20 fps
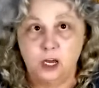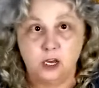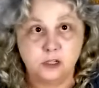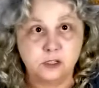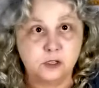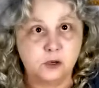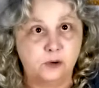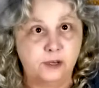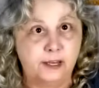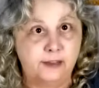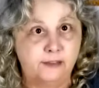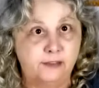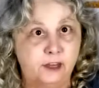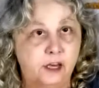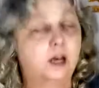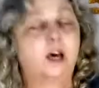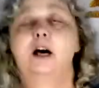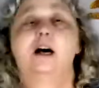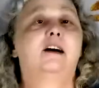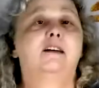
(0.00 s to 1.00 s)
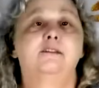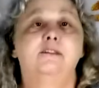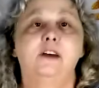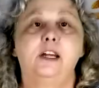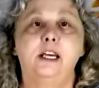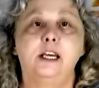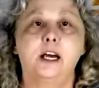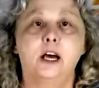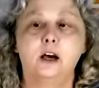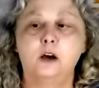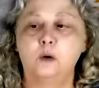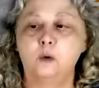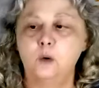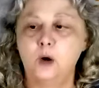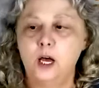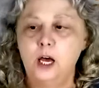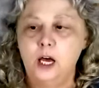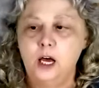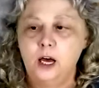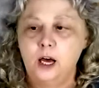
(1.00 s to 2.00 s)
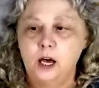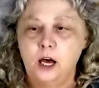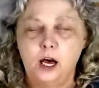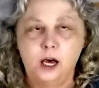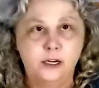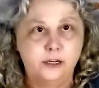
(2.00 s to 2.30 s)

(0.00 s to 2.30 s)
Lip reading: You will also get the video